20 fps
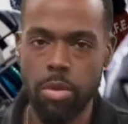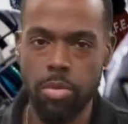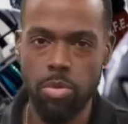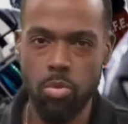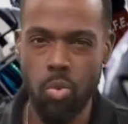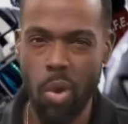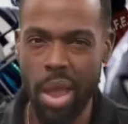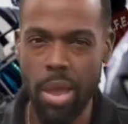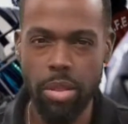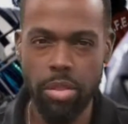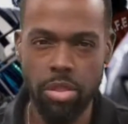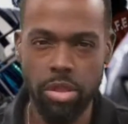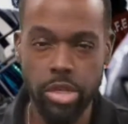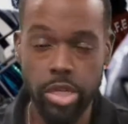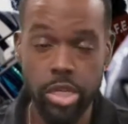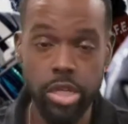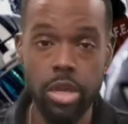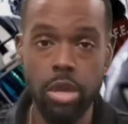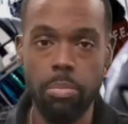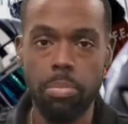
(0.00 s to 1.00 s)
right the
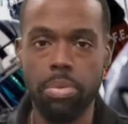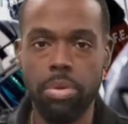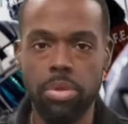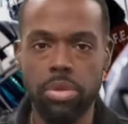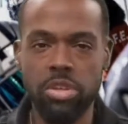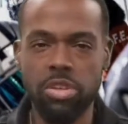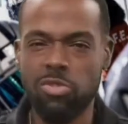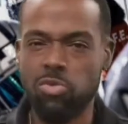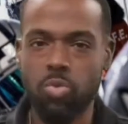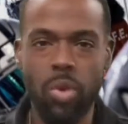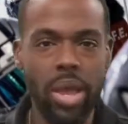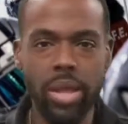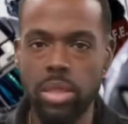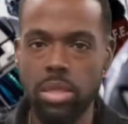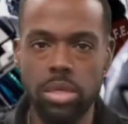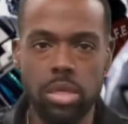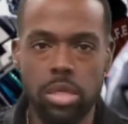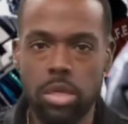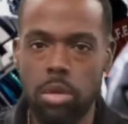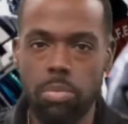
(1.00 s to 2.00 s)
ship. Just right the
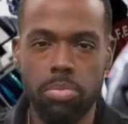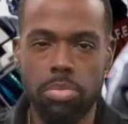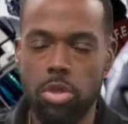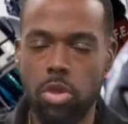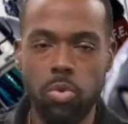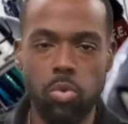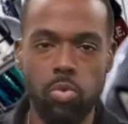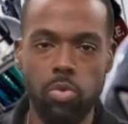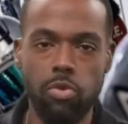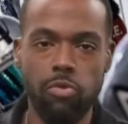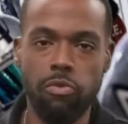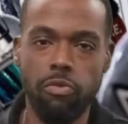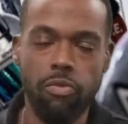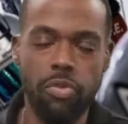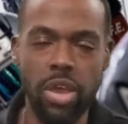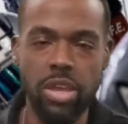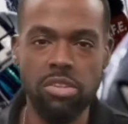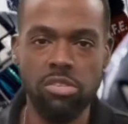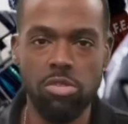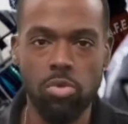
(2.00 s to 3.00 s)
ship. You
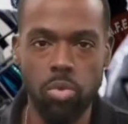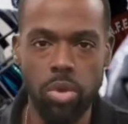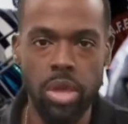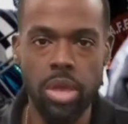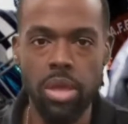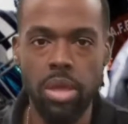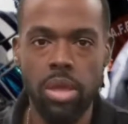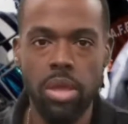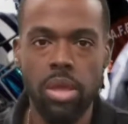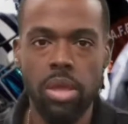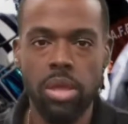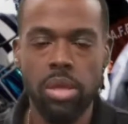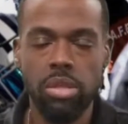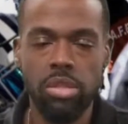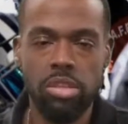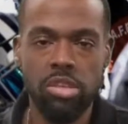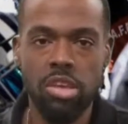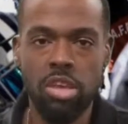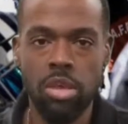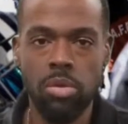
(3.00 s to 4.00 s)
face 3
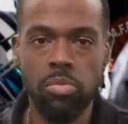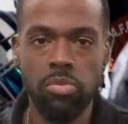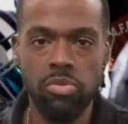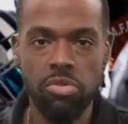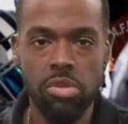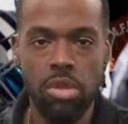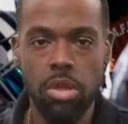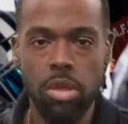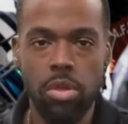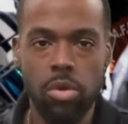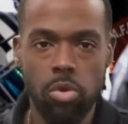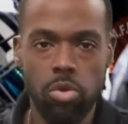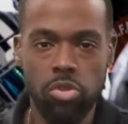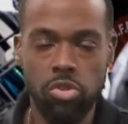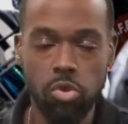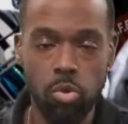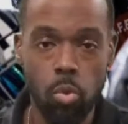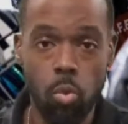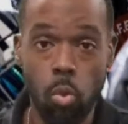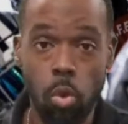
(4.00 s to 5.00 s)
teams,
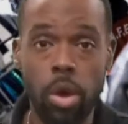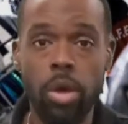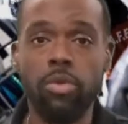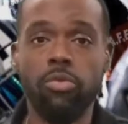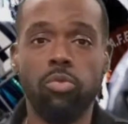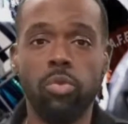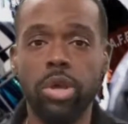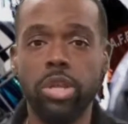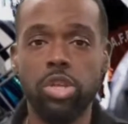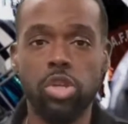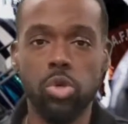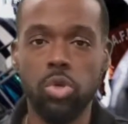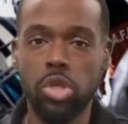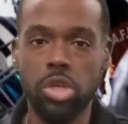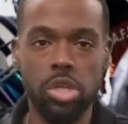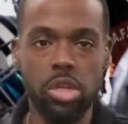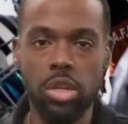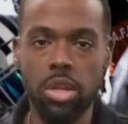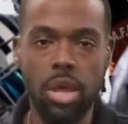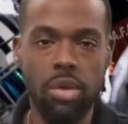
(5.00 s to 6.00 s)
one of which you
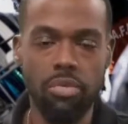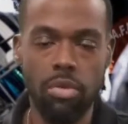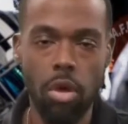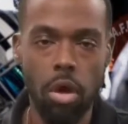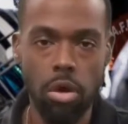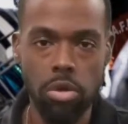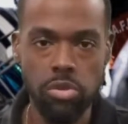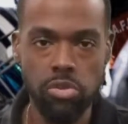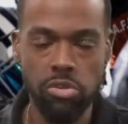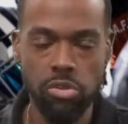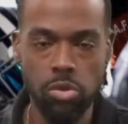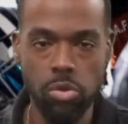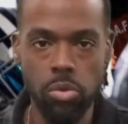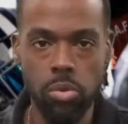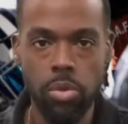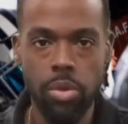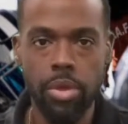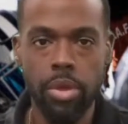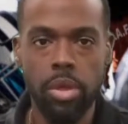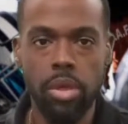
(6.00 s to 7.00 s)
shouldn't have lost to,
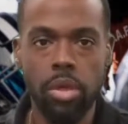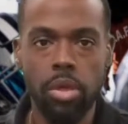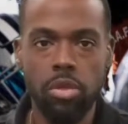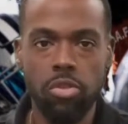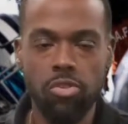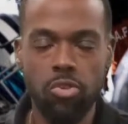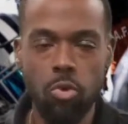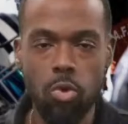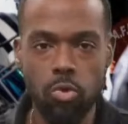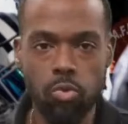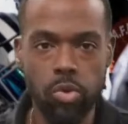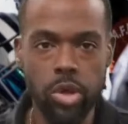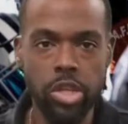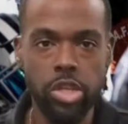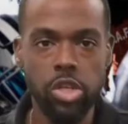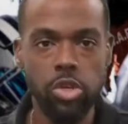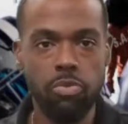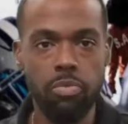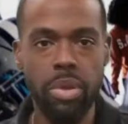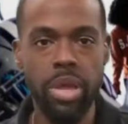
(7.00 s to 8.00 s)
2 of
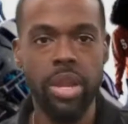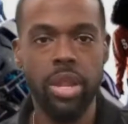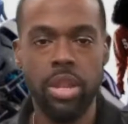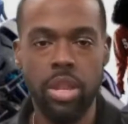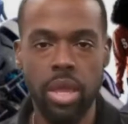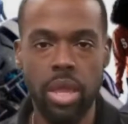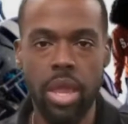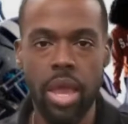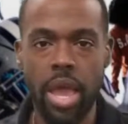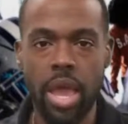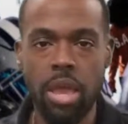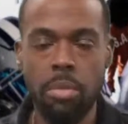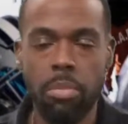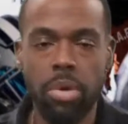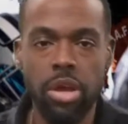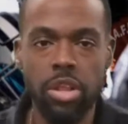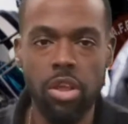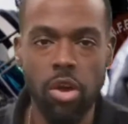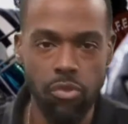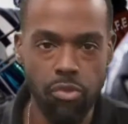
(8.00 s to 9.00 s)
which you've been in the game,
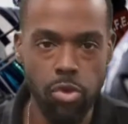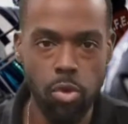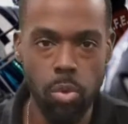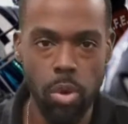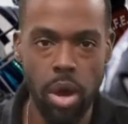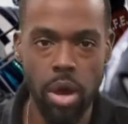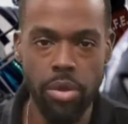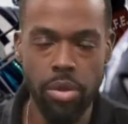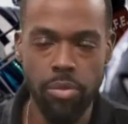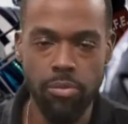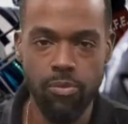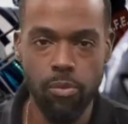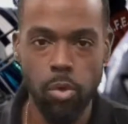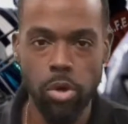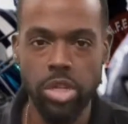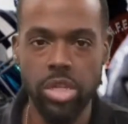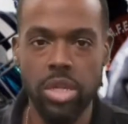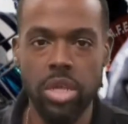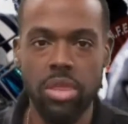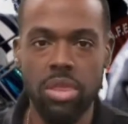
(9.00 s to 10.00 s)
but a few
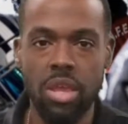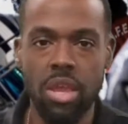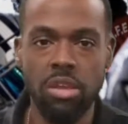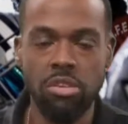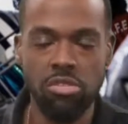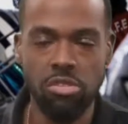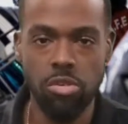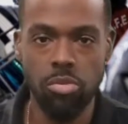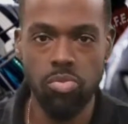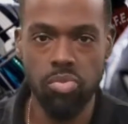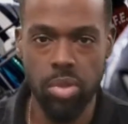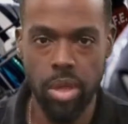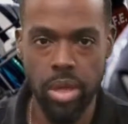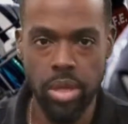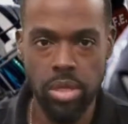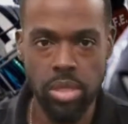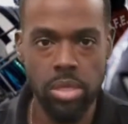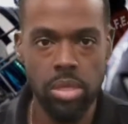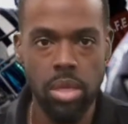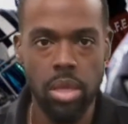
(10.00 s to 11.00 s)
unfortunate things took
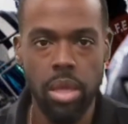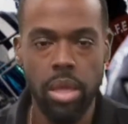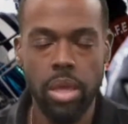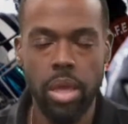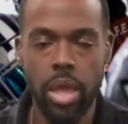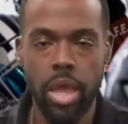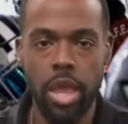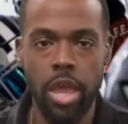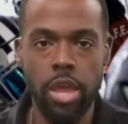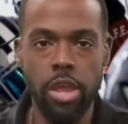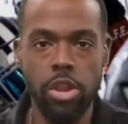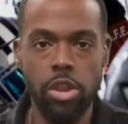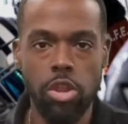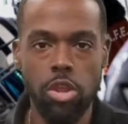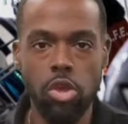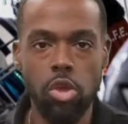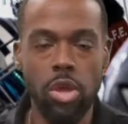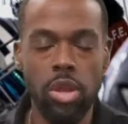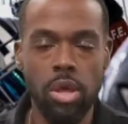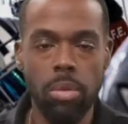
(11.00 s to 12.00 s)
place and
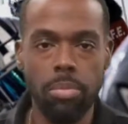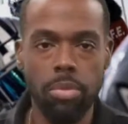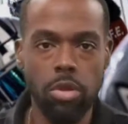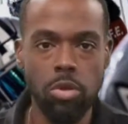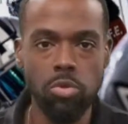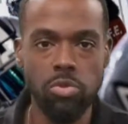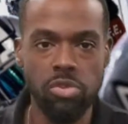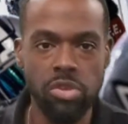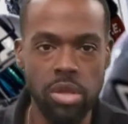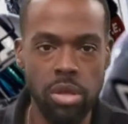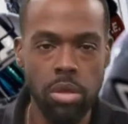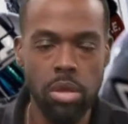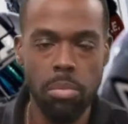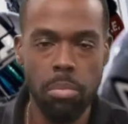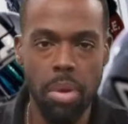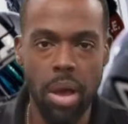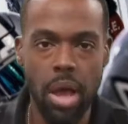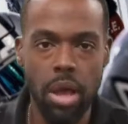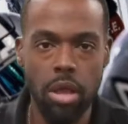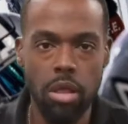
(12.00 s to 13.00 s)
you end up losing
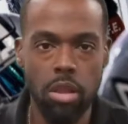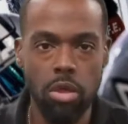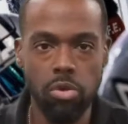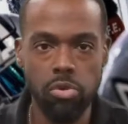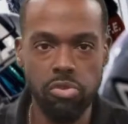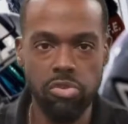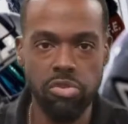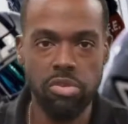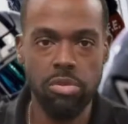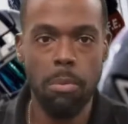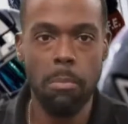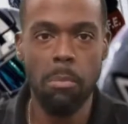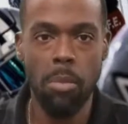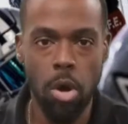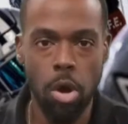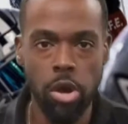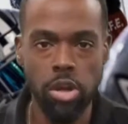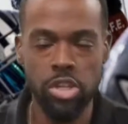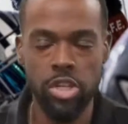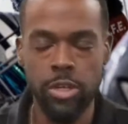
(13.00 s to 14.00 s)
by a close
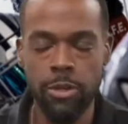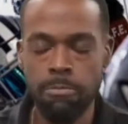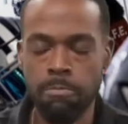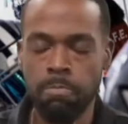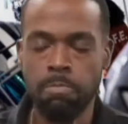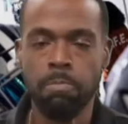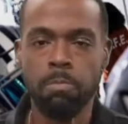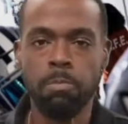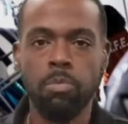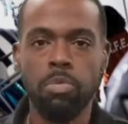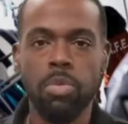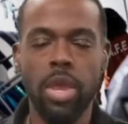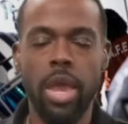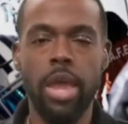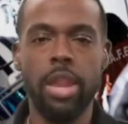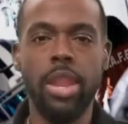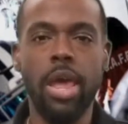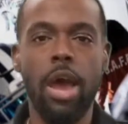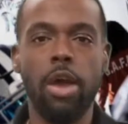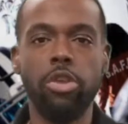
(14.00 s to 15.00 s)
margin.
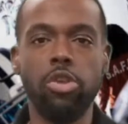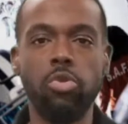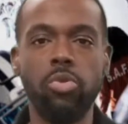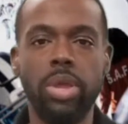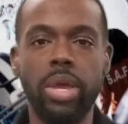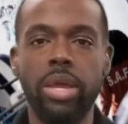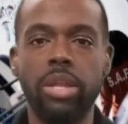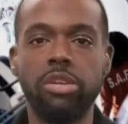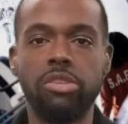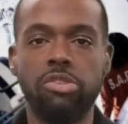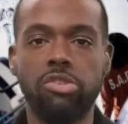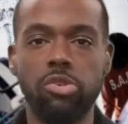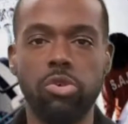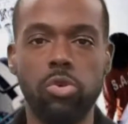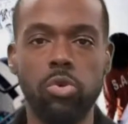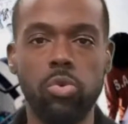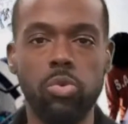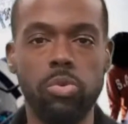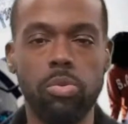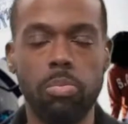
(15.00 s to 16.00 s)
And now you needed
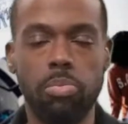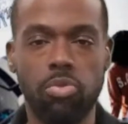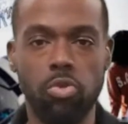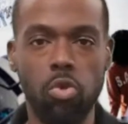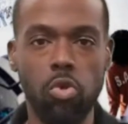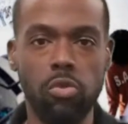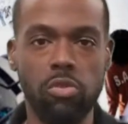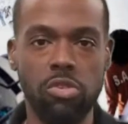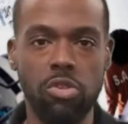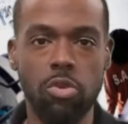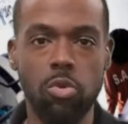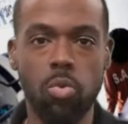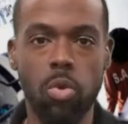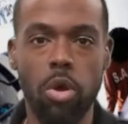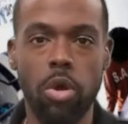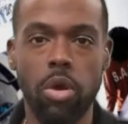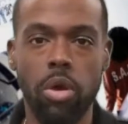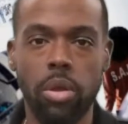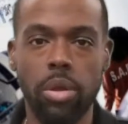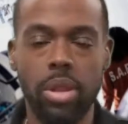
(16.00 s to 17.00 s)
to prove to the
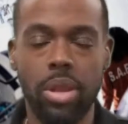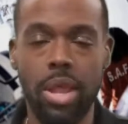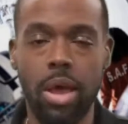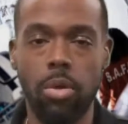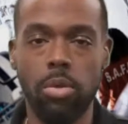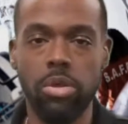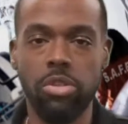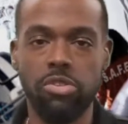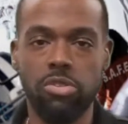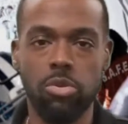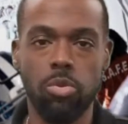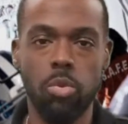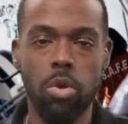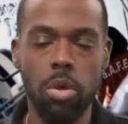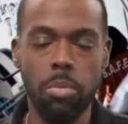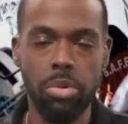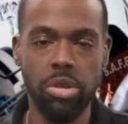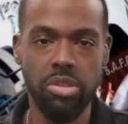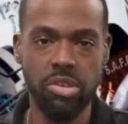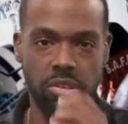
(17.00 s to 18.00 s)
world, not only to the
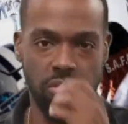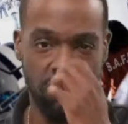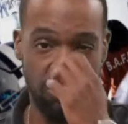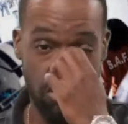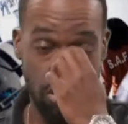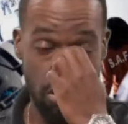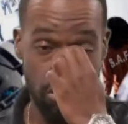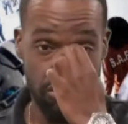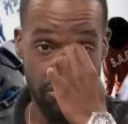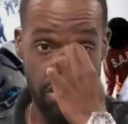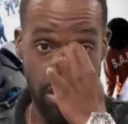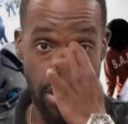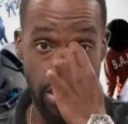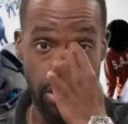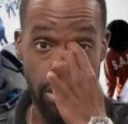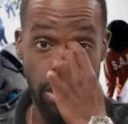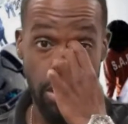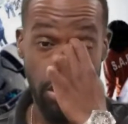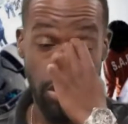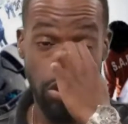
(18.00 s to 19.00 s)
world, but to yourselves,
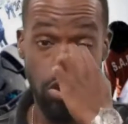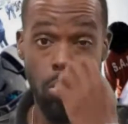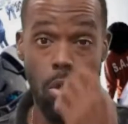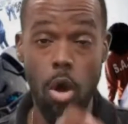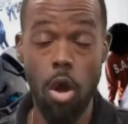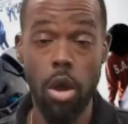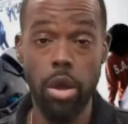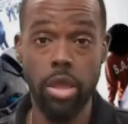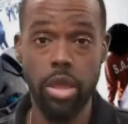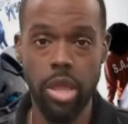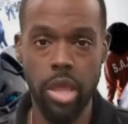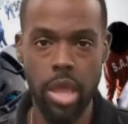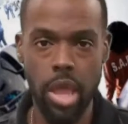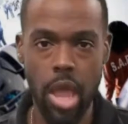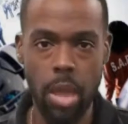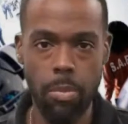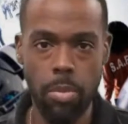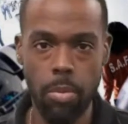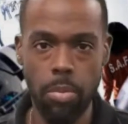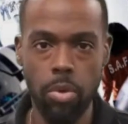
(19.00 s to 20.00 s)
that you are
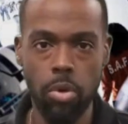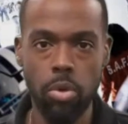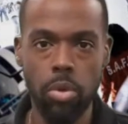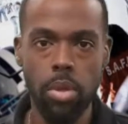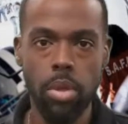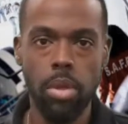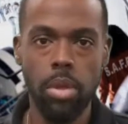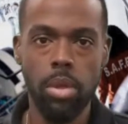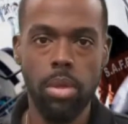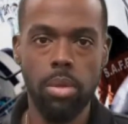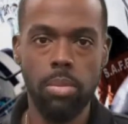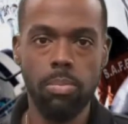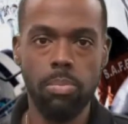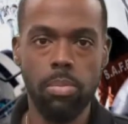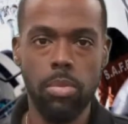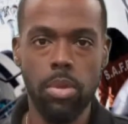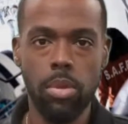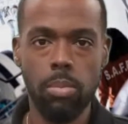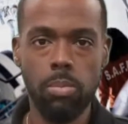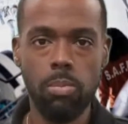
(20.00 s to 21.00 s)
capable
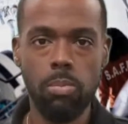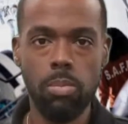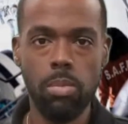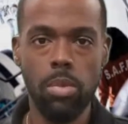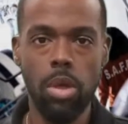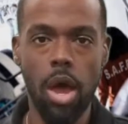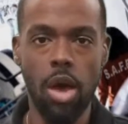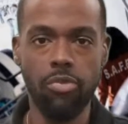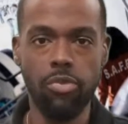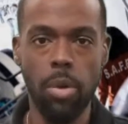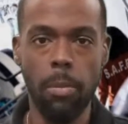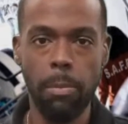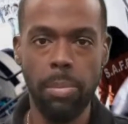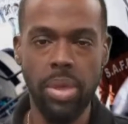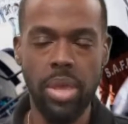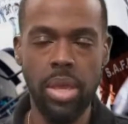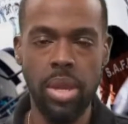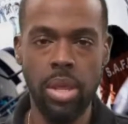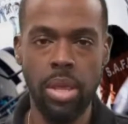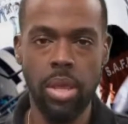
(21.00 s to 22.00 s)
of
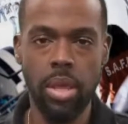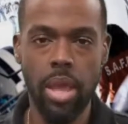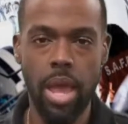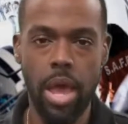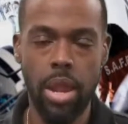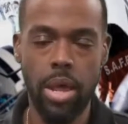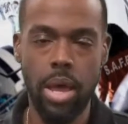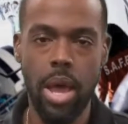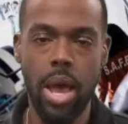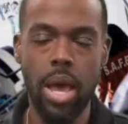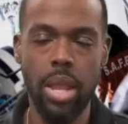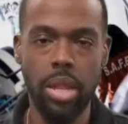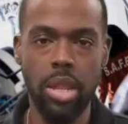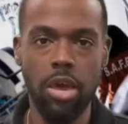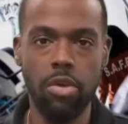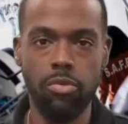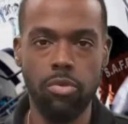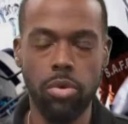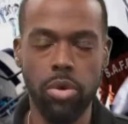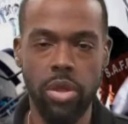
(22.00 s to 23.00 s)
competing at a high
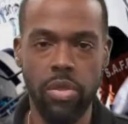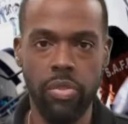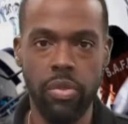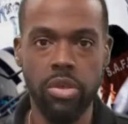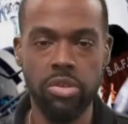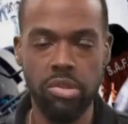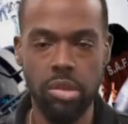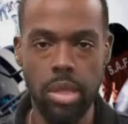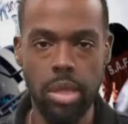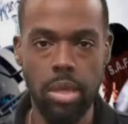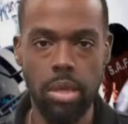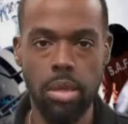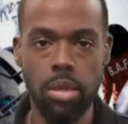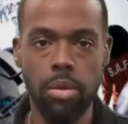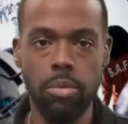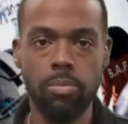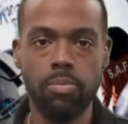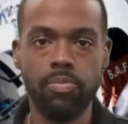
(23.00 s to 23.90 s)
level in this league.